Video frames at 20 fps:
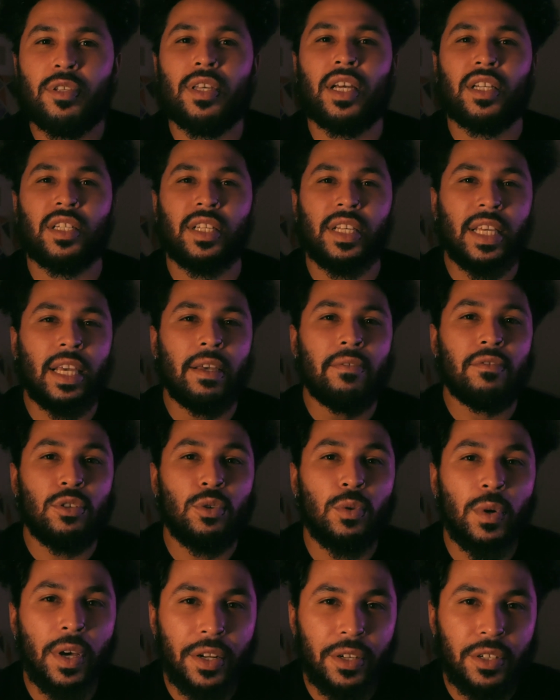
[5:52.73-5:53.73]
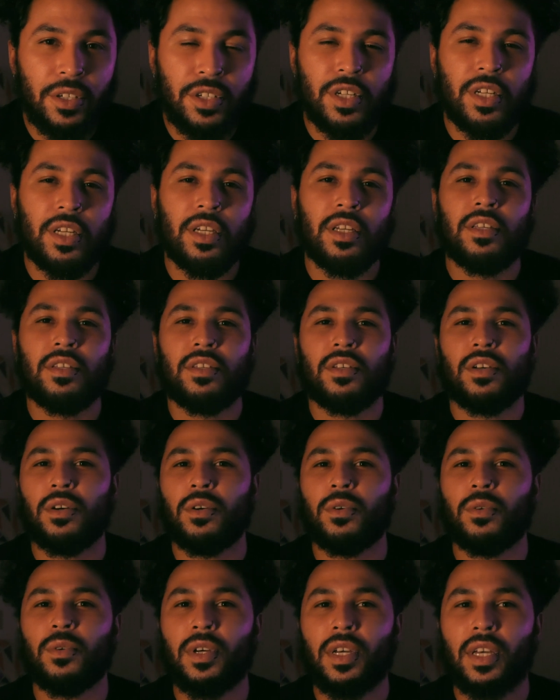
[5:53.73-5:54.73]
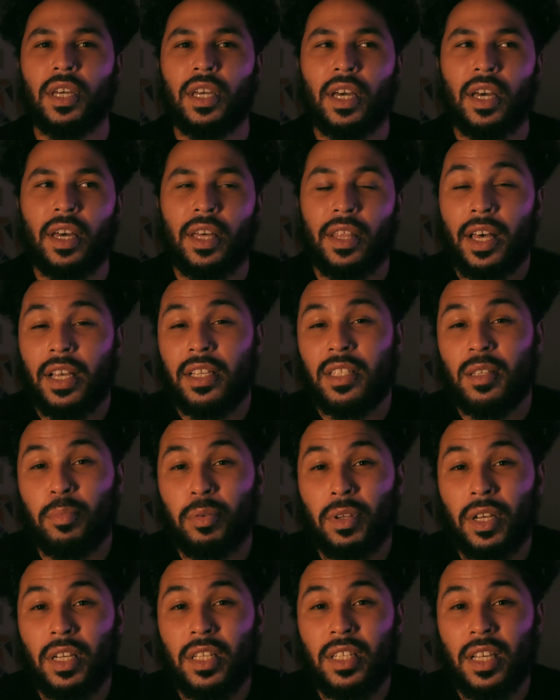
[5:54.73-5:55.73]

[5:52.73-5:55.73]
actually gives you energy, so that's the plus